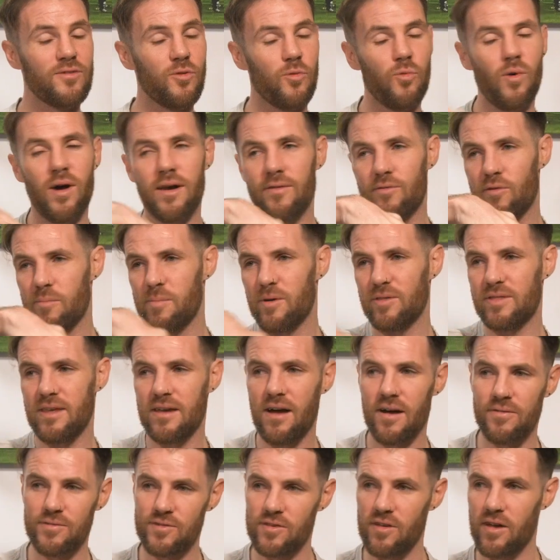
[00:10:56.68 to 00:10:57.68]
So whatever about the
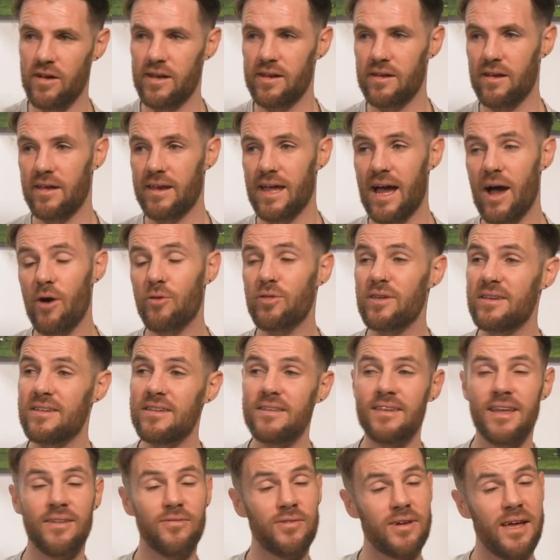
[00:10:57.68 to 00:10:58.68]
offside line, how they
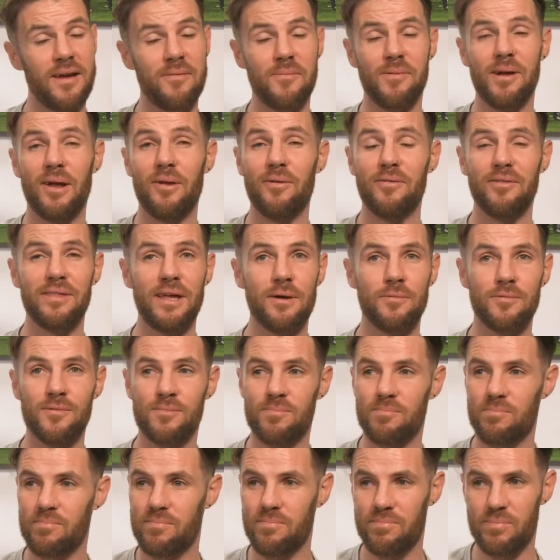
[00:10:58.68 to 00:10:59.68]
didn't have a camera angle, that was
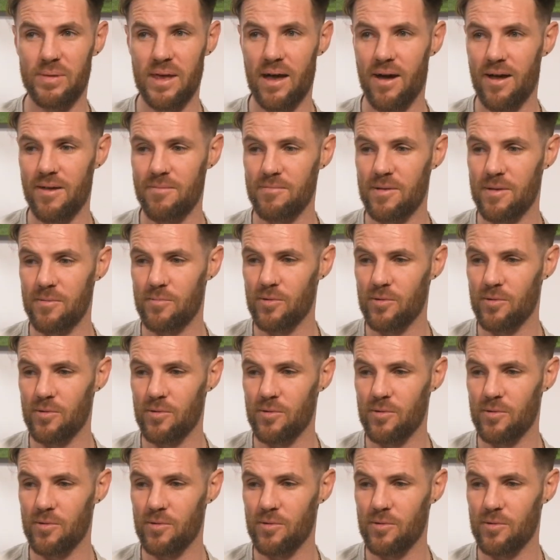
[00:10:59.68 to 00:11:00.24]
beyond me.